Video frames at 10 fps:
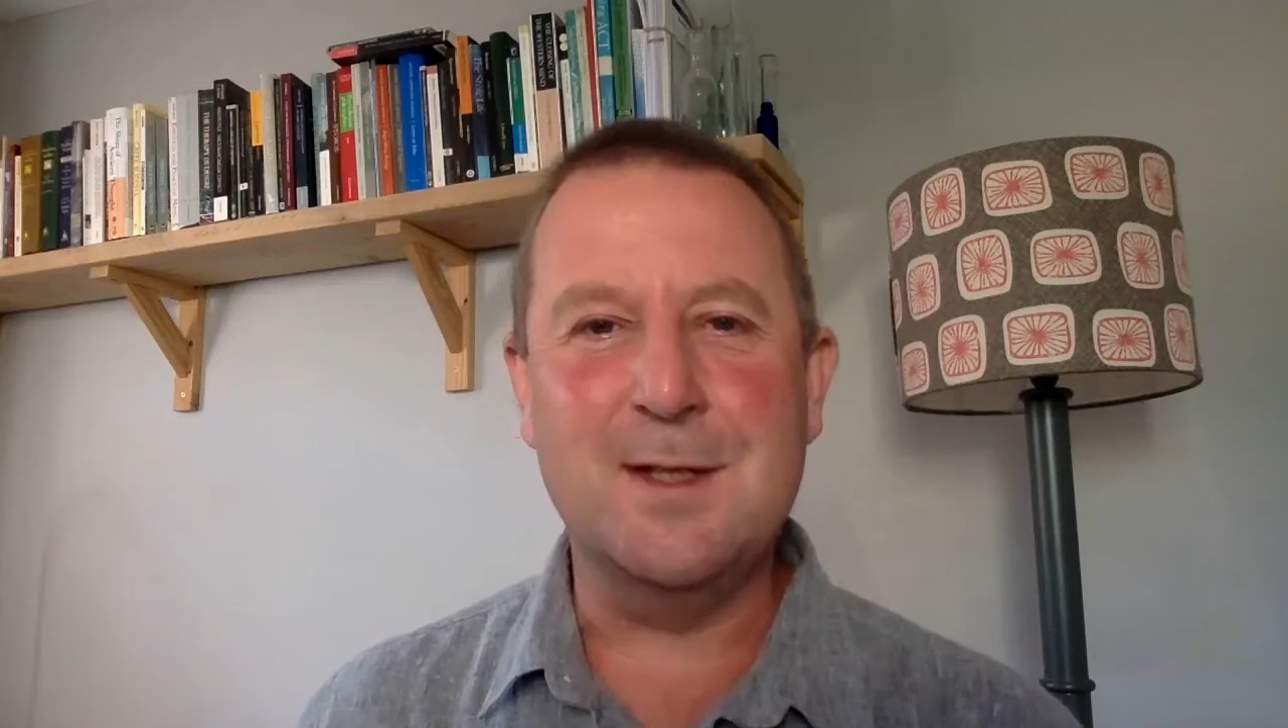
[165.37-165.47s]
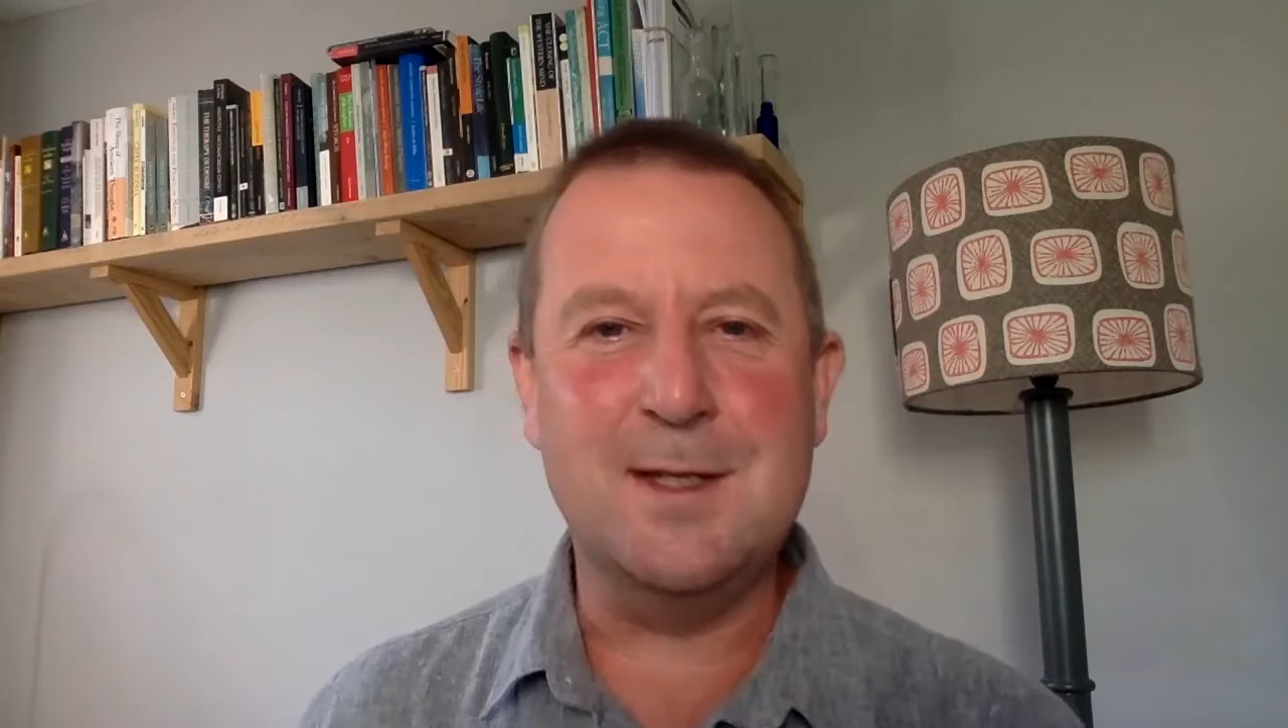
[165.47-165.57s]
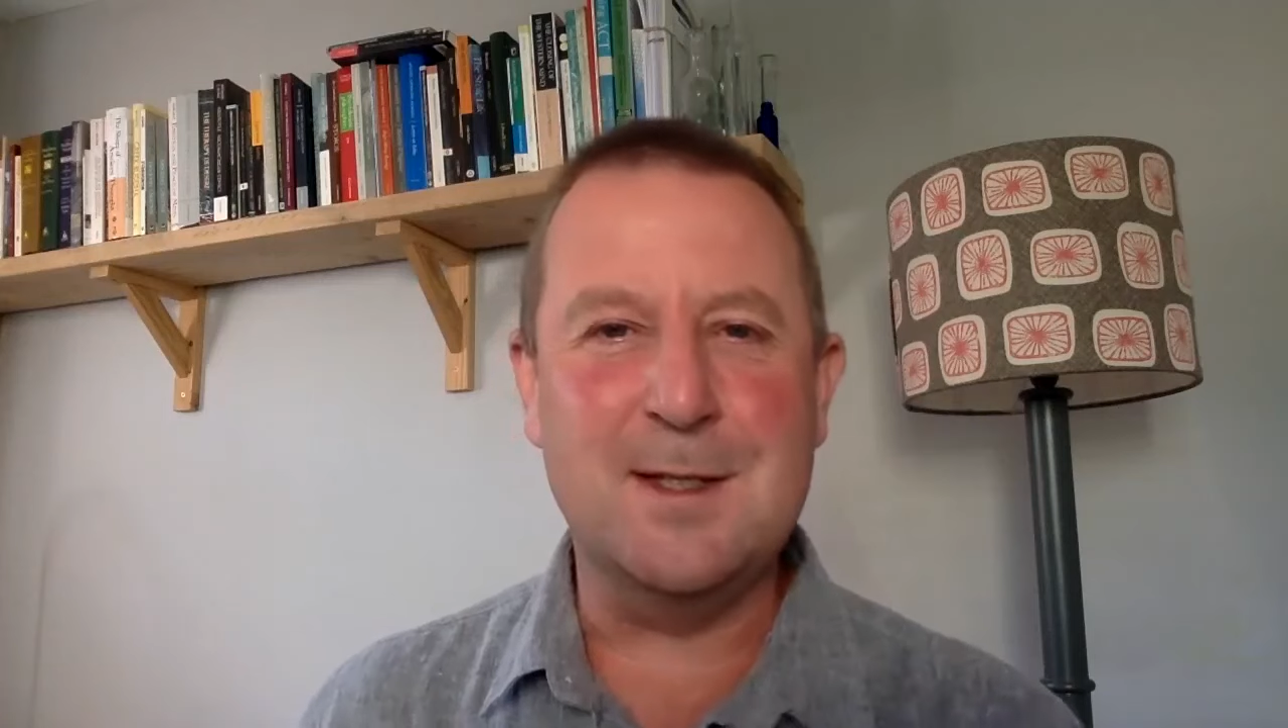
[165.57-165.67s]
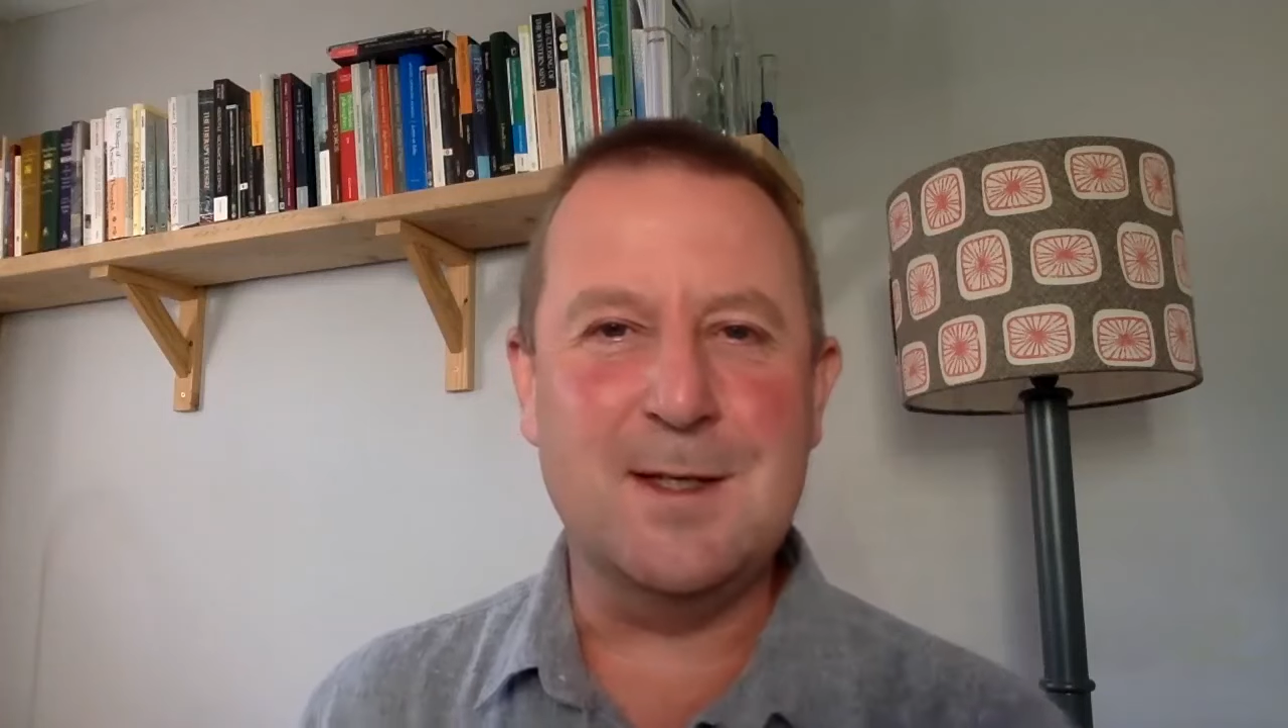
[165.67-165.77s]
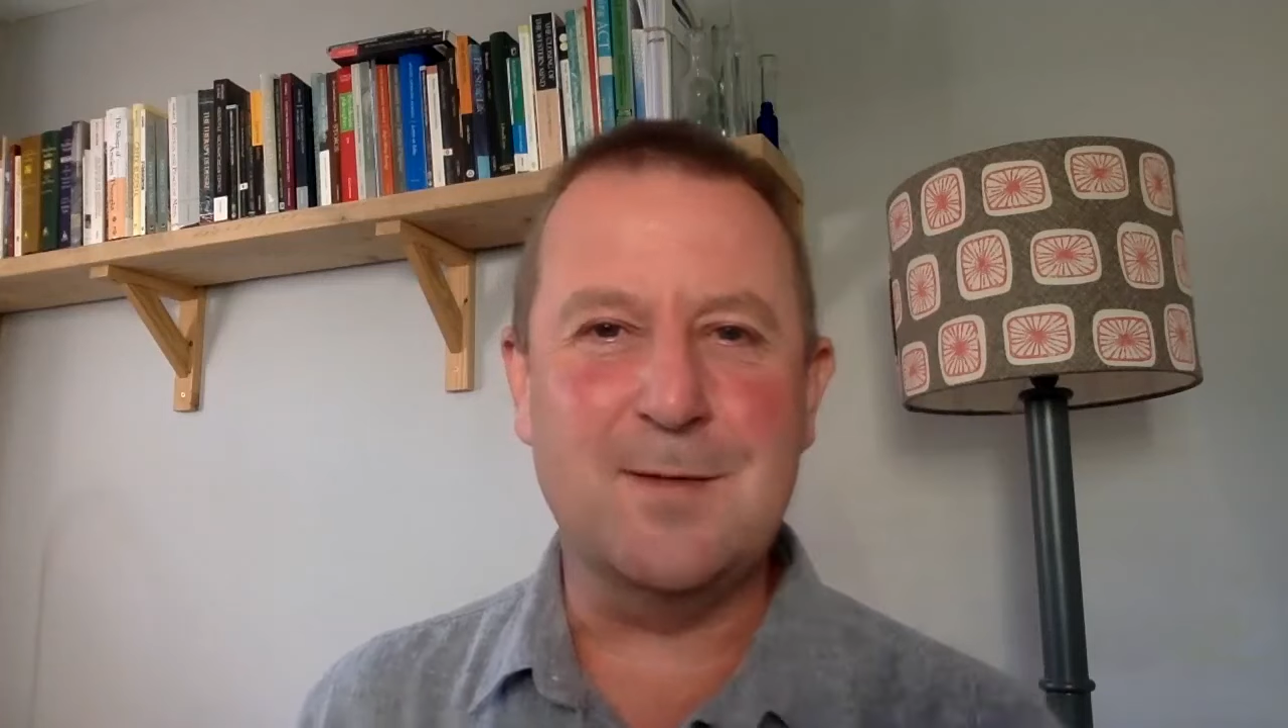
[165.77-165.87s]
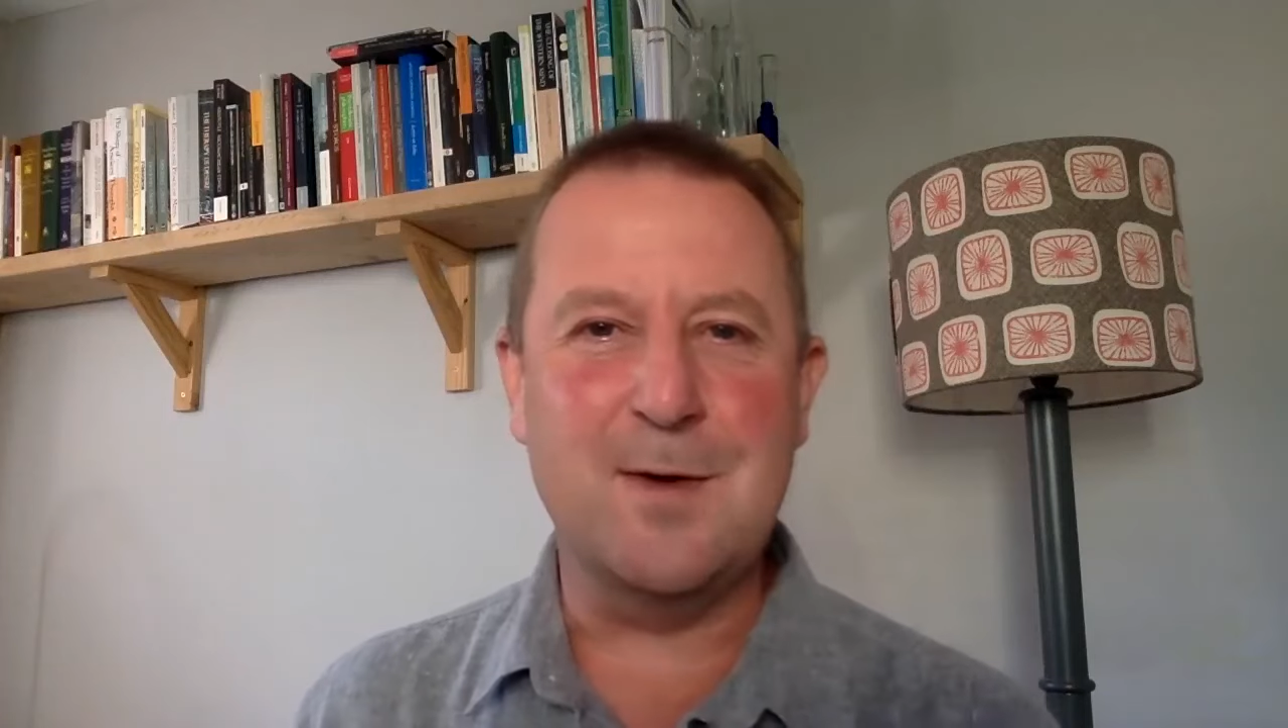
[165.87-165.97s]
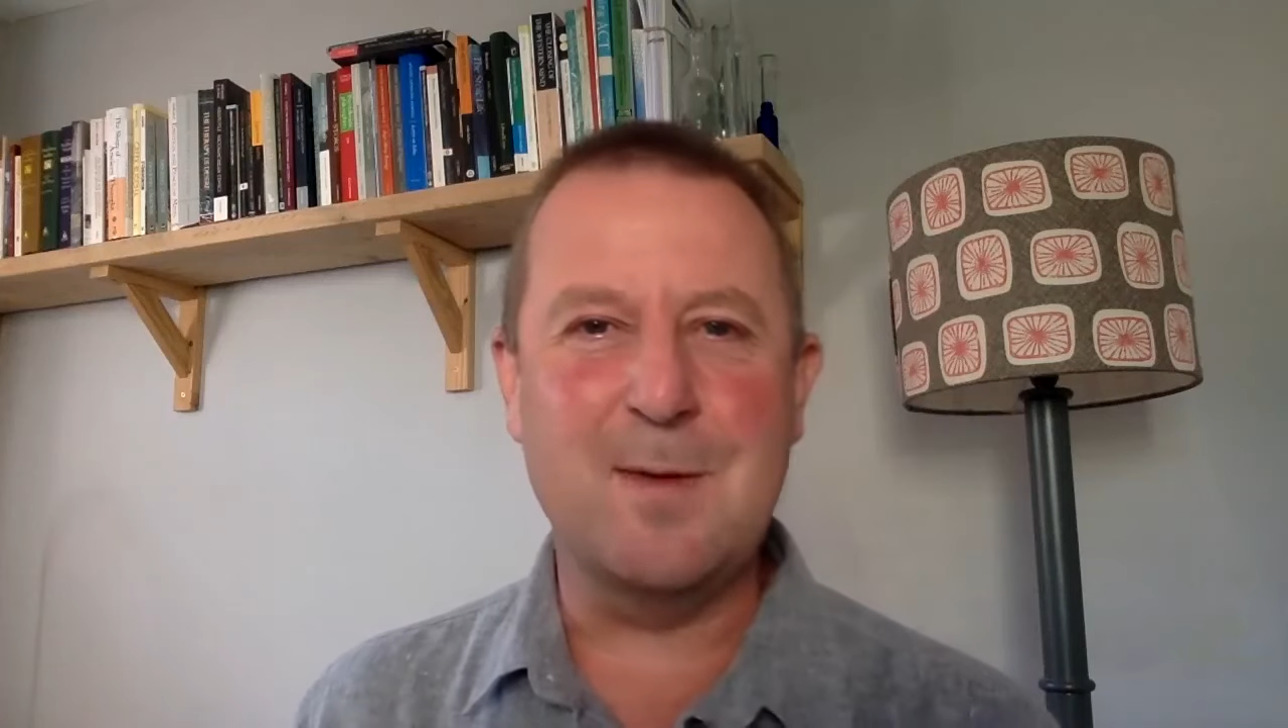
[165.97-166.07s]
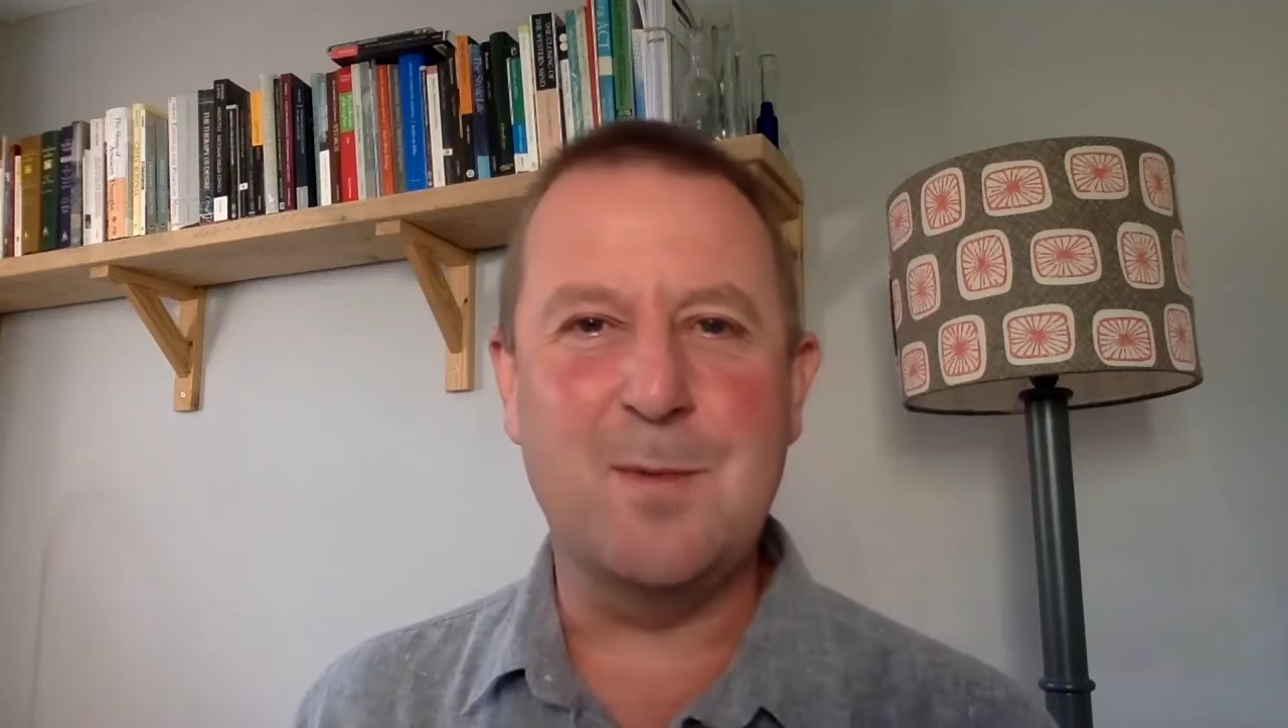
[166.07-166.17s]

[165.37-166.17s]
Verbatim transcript: is is very